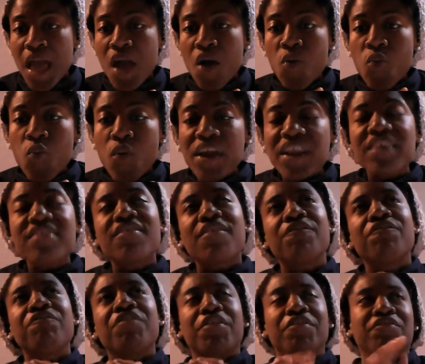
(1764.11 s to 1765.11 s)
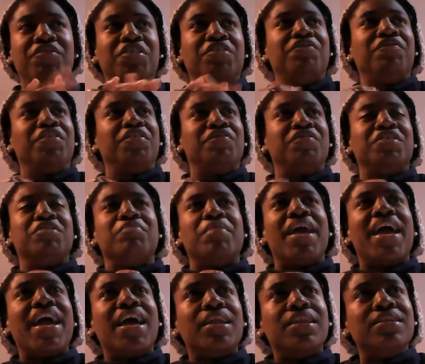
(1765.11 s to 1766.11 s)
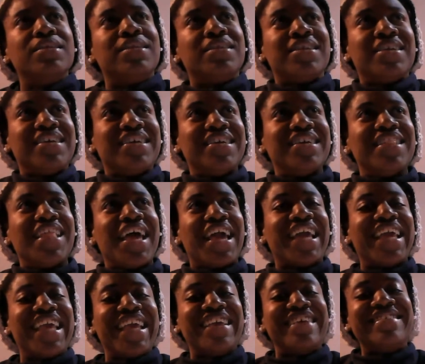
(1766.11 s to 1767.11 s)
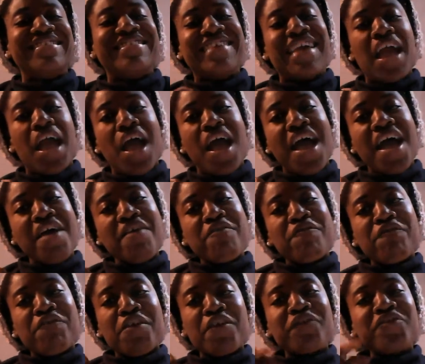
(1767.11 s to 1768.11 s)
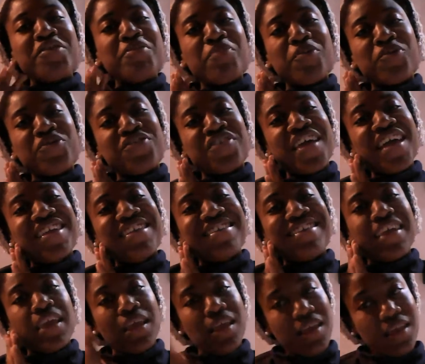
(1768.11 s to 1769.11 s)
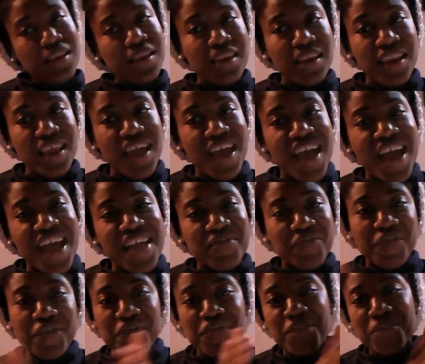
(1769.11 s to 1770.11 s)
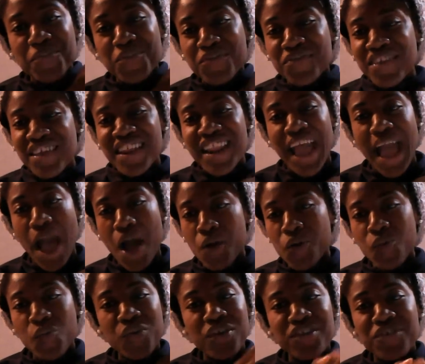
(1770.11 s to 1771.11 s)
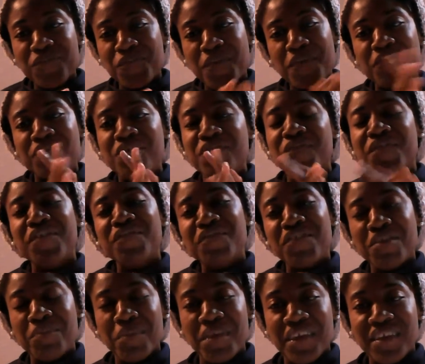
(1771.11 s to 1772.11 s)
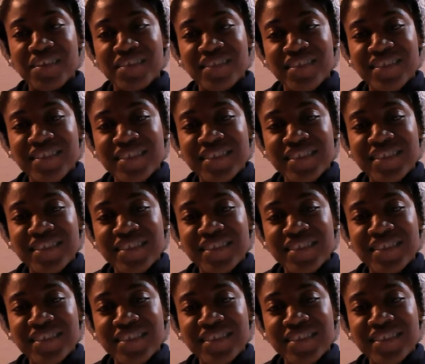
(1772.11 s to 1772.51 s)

What is a 50-50 man? Like, he's 50% in and 50% out? What does 50-50 mean?